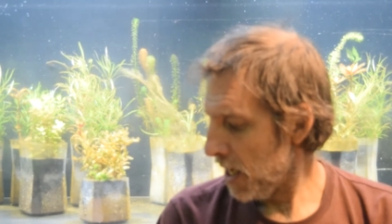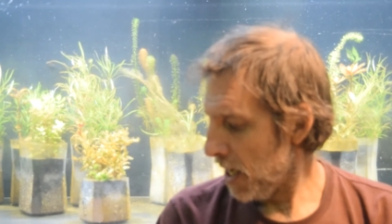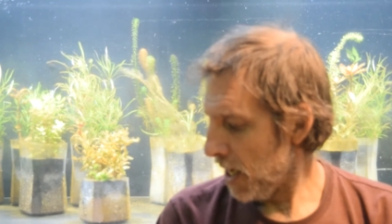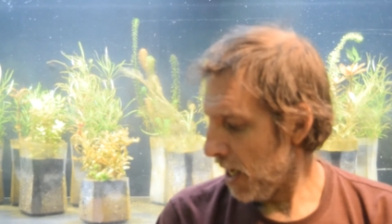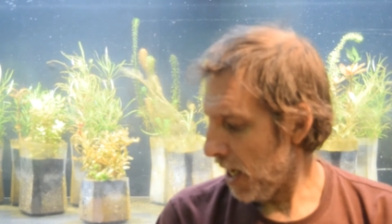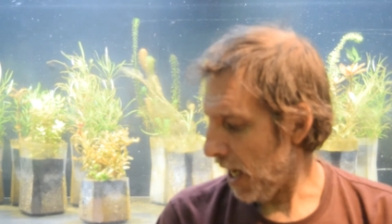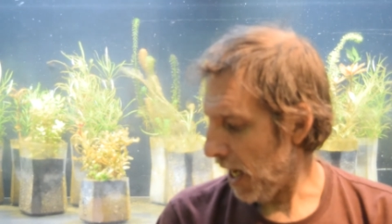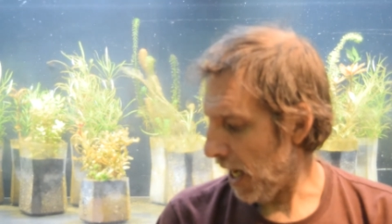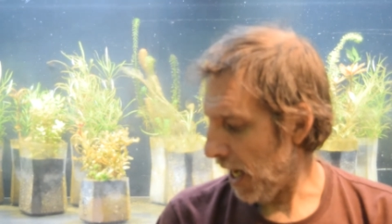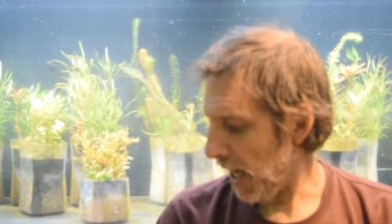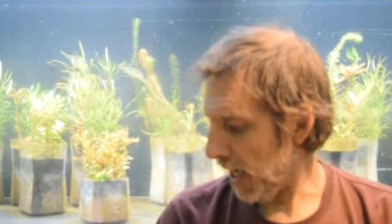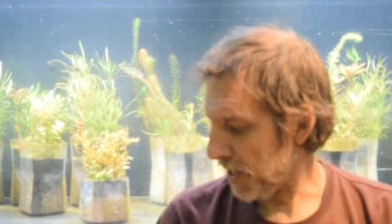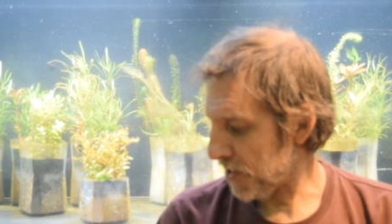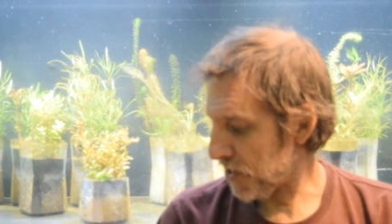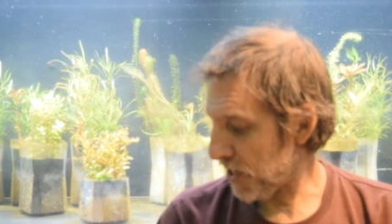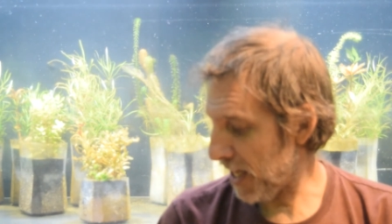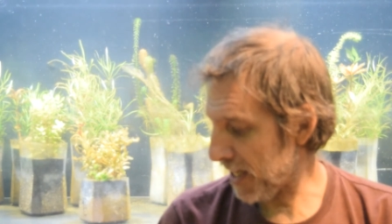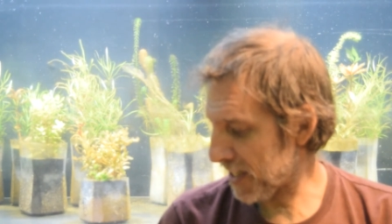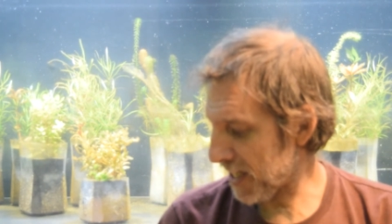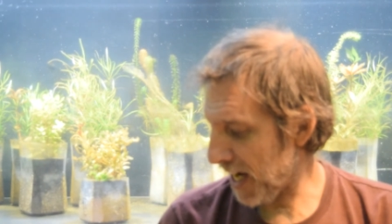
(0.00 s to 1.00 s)
So
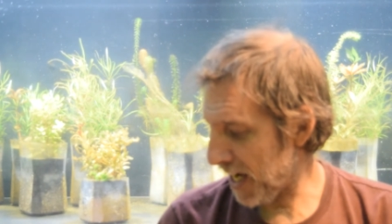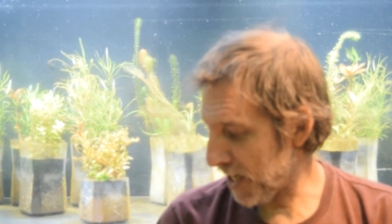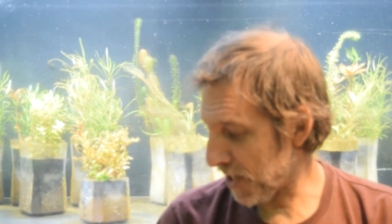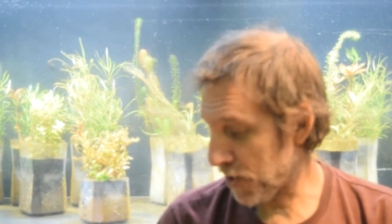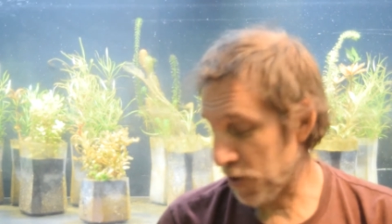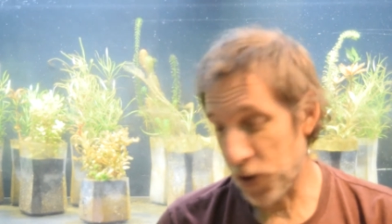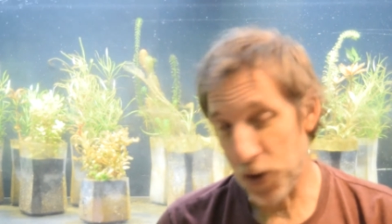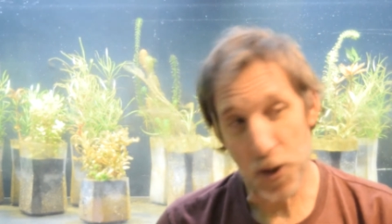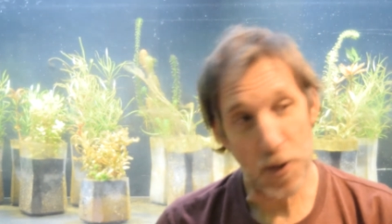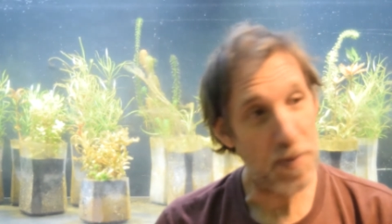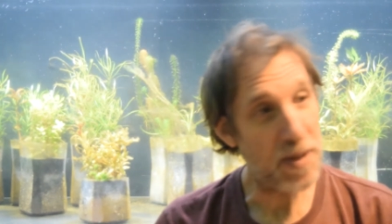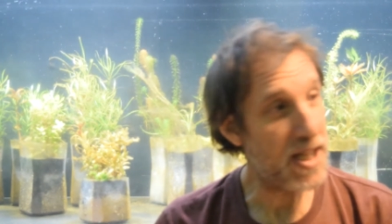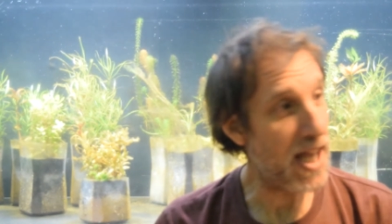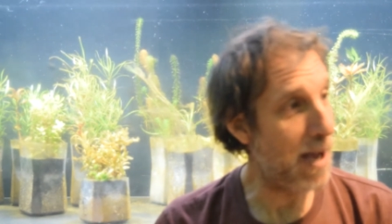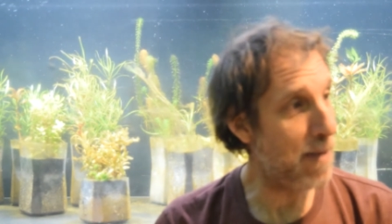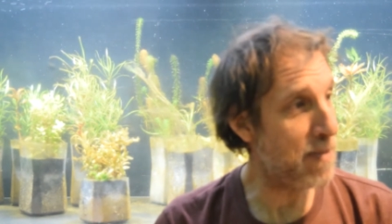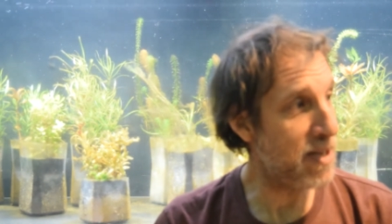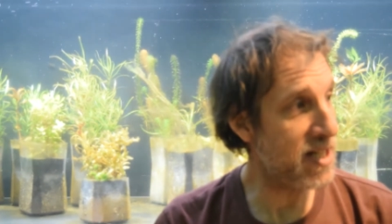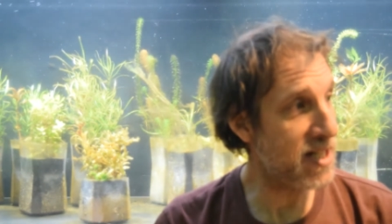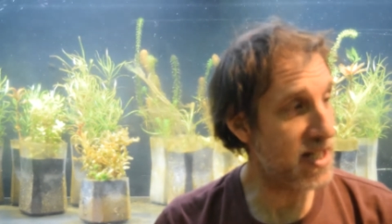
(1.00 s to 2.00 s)
that's kind of cool, but
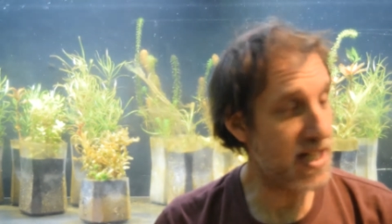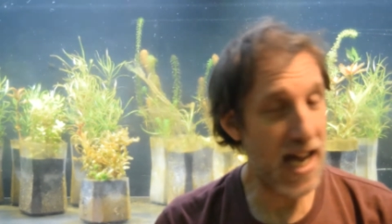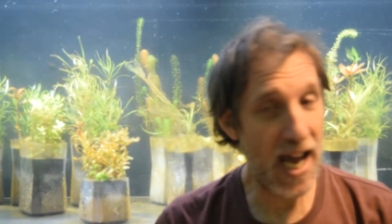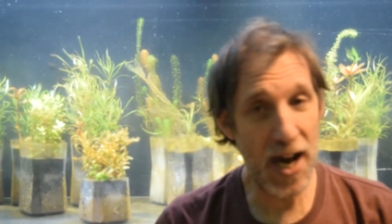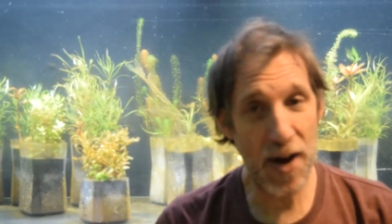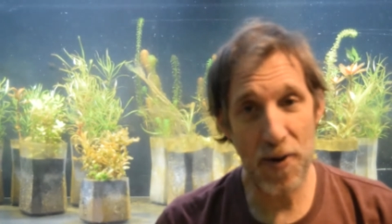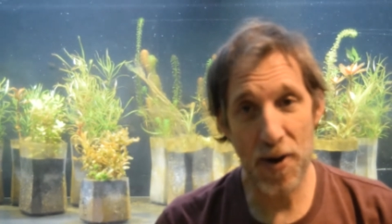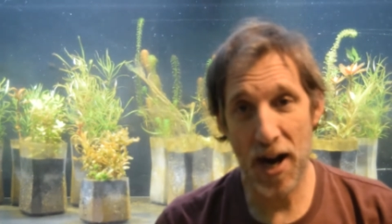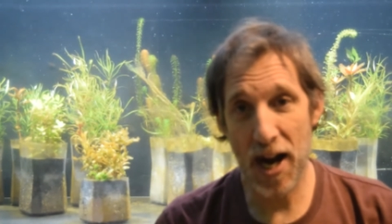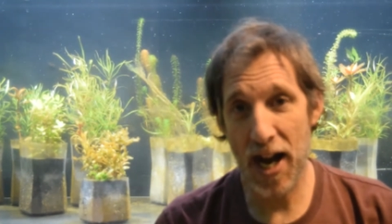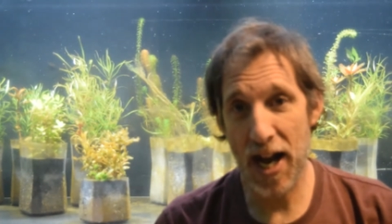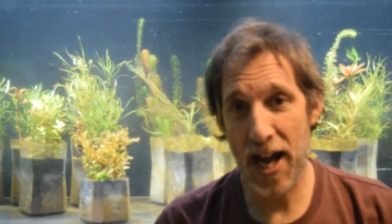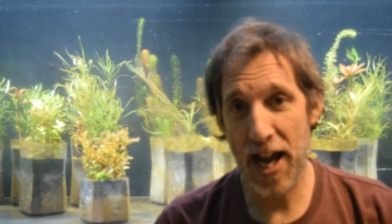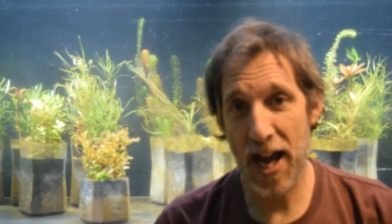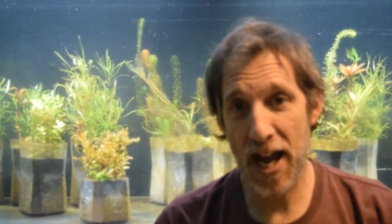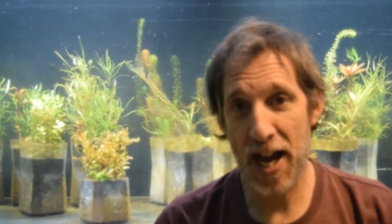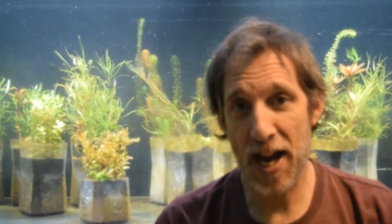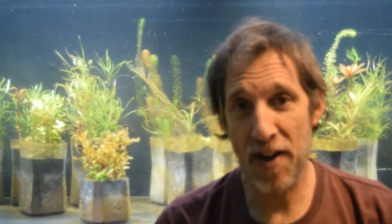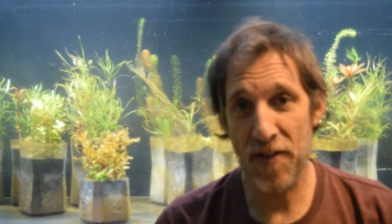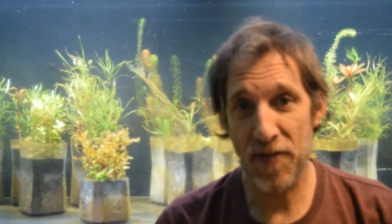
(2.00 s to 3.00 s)
that means now I
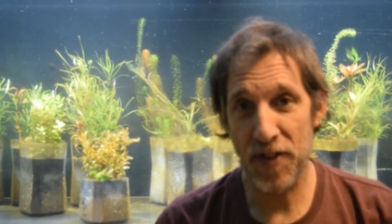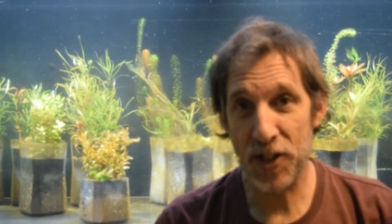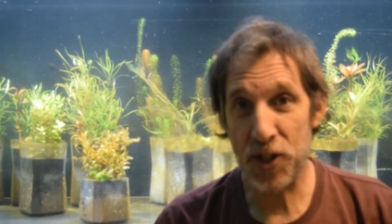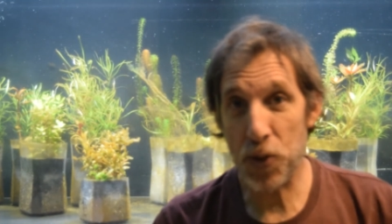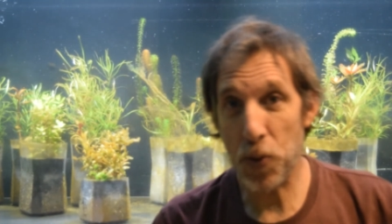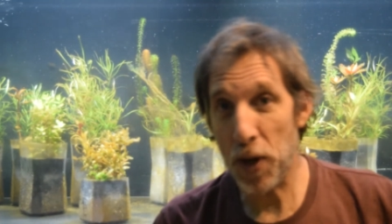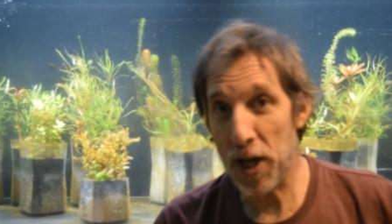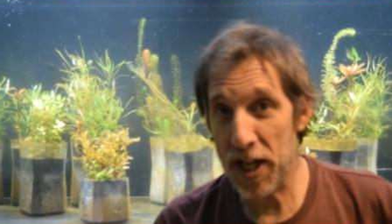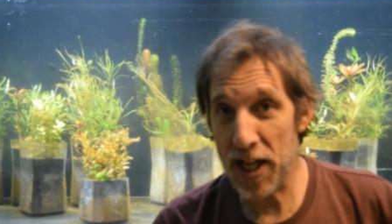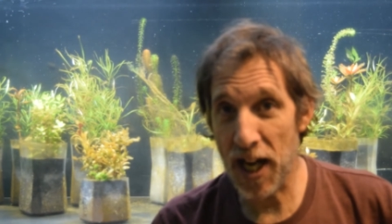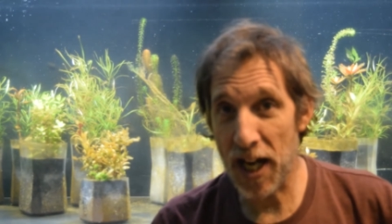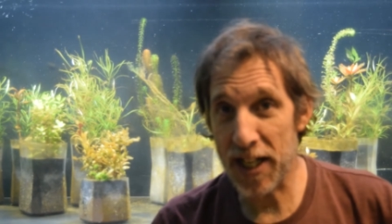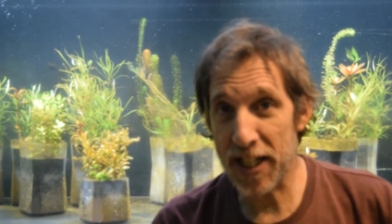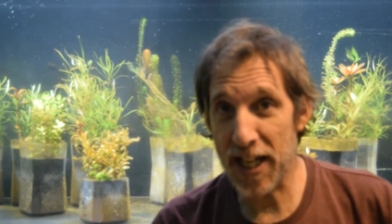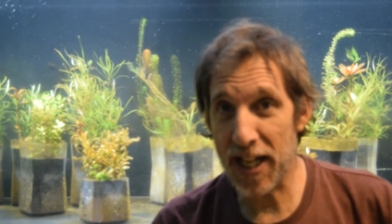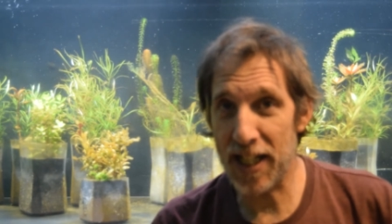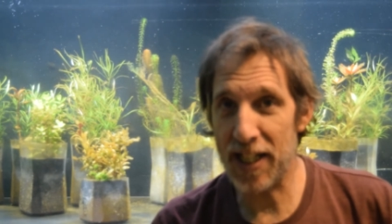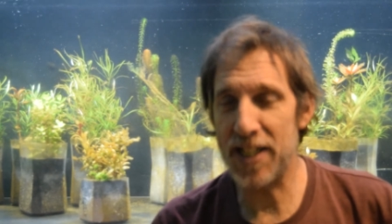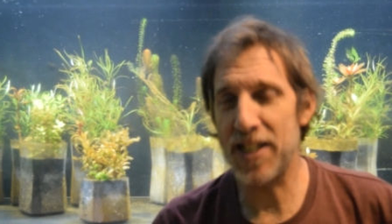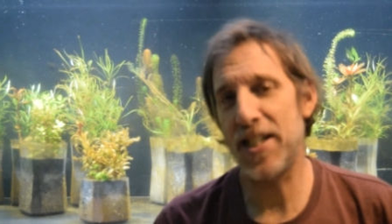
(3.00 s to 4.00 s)
have a
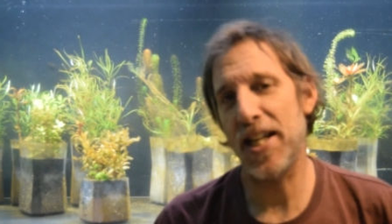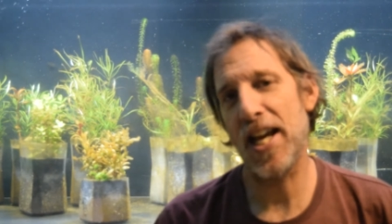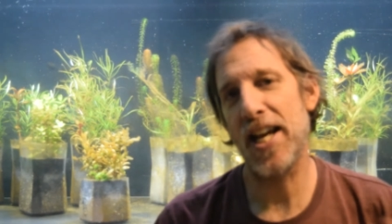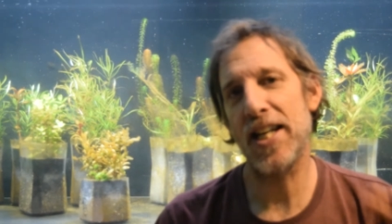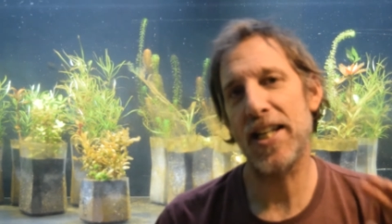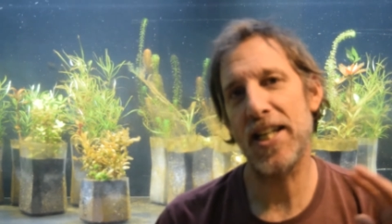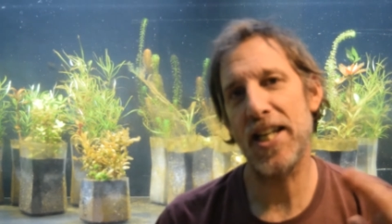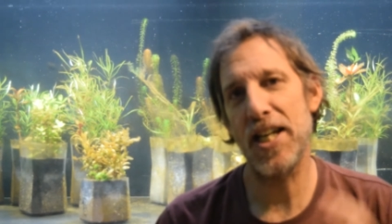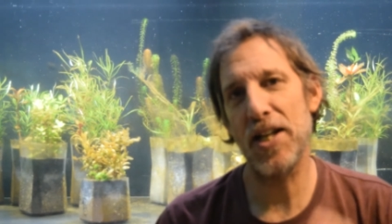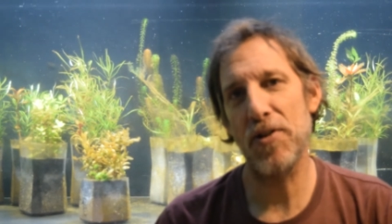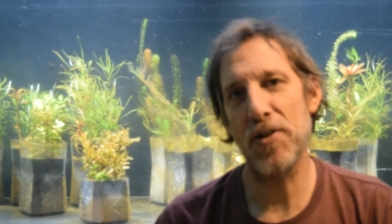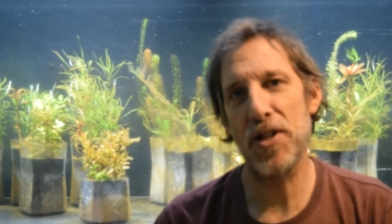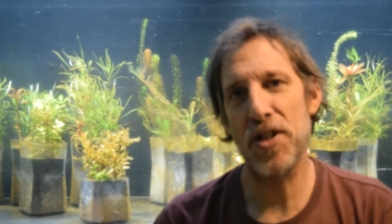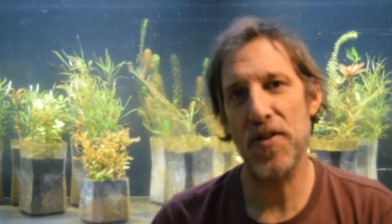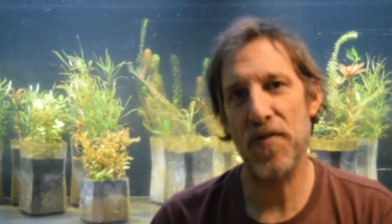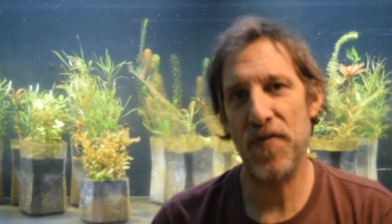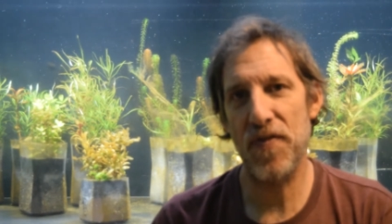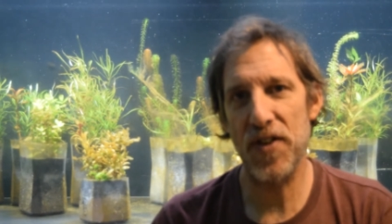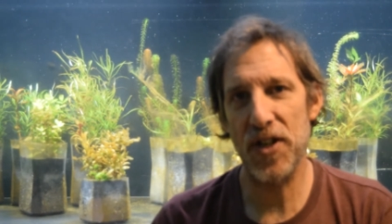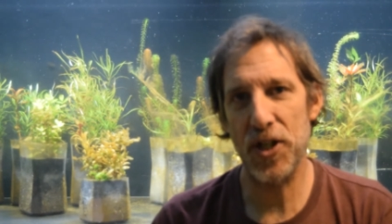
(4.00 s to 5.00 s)
29-gallon tank here in
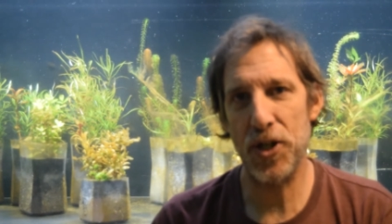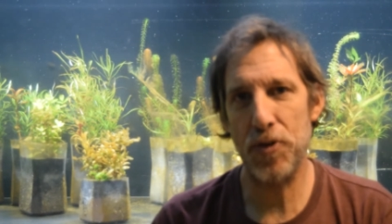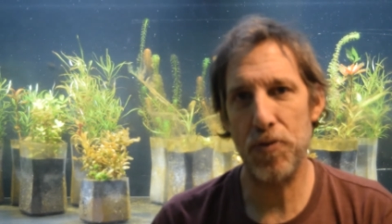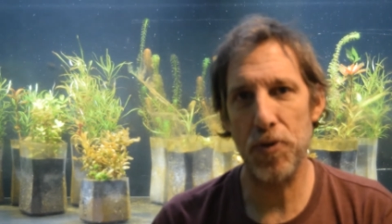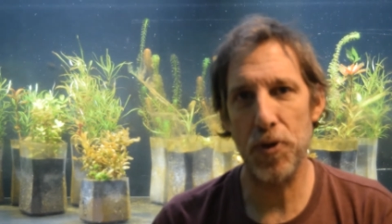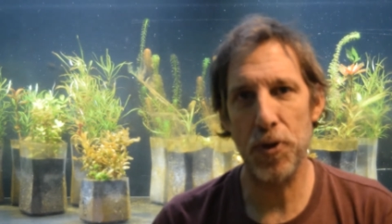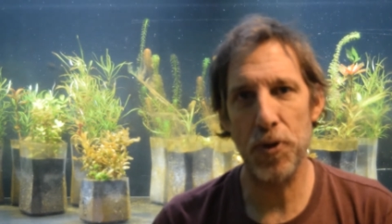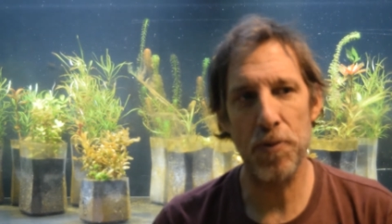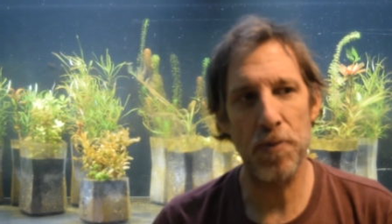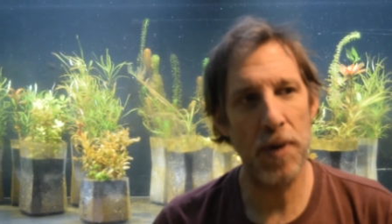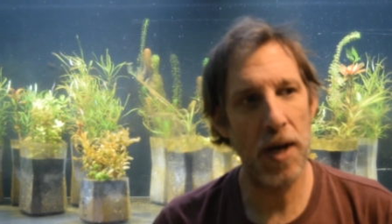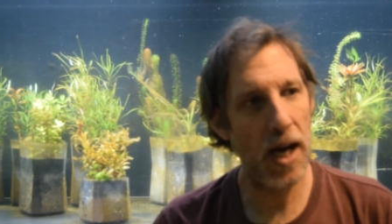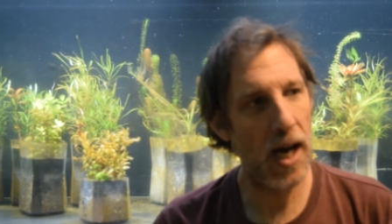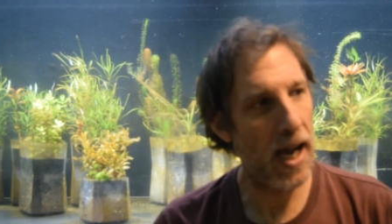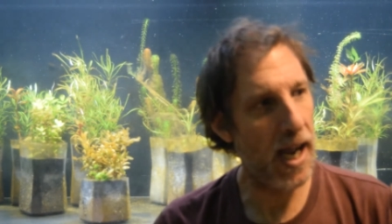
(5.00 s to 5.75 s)
the fish room.